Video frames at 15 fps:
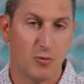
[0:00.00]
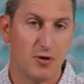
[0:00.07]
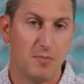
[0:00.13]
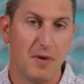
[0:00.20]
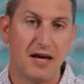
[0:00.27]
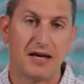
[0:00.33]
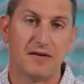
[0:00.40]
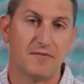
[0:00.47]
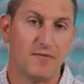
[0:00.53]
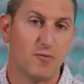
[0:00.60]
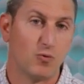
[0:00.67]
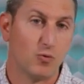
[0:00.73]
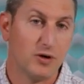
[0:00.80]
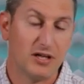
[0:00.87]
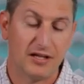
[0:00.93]
we make it
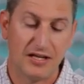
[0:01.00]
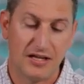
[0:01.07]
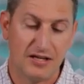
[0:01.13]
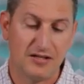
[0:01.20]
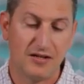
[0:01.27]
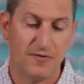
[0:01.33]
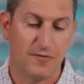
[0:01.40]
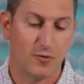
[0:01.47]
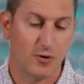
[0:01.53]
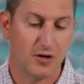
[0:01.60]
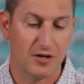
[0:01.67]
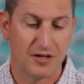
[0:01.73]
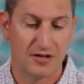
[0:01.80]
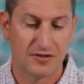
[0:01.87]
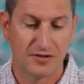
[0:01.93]
really easy for you
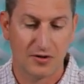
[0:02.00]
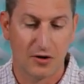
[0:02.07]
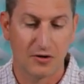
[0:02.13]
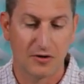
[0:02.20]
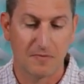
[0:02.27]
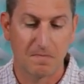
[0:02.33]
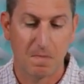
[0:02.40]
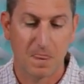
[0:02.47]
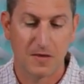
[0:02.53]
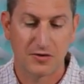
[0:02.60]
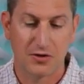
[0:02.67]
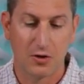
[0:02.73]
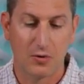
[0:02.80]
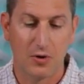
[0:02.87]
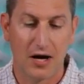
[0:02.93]
to get started.
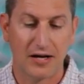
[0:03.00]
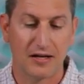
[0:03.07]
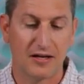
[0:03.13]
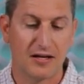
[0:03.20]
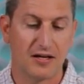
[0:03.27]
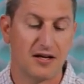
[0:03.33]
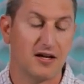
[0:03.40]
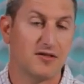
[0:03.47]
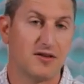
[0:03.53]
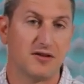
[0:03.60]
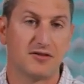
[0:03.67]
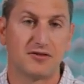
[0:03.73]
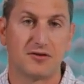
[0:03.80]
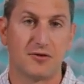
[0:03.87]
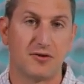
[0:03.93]
So I can connect
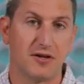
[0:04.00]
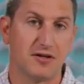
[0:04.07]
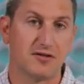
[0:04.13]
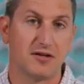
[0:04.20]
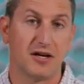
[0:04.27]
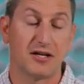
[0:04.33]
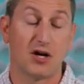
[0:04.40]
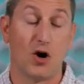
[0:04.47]
this to things like